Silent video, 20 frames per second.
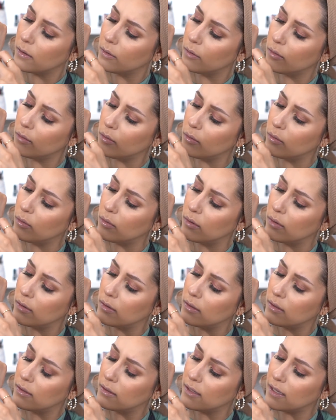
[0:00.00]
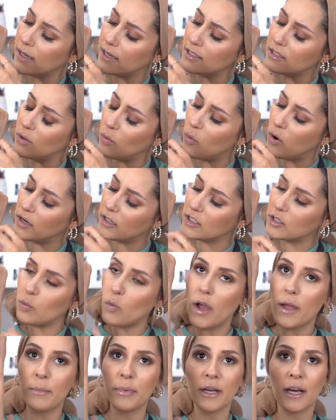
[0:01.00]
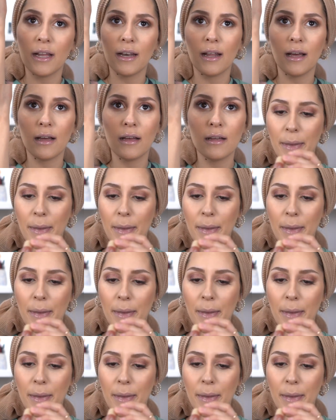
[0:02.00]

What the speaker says: Ooh, that is a one-swipe colour.